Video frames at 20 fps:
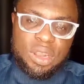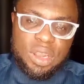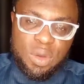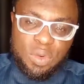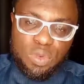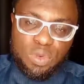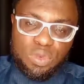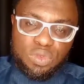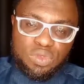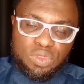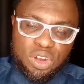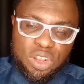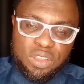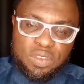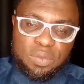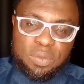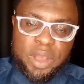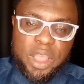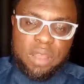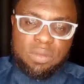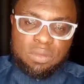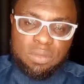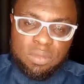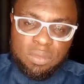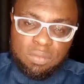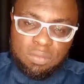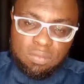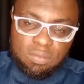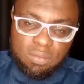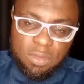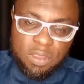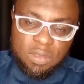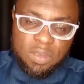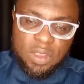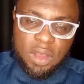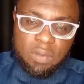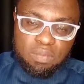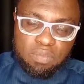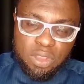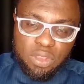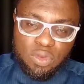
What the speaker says: that was raised by Mr.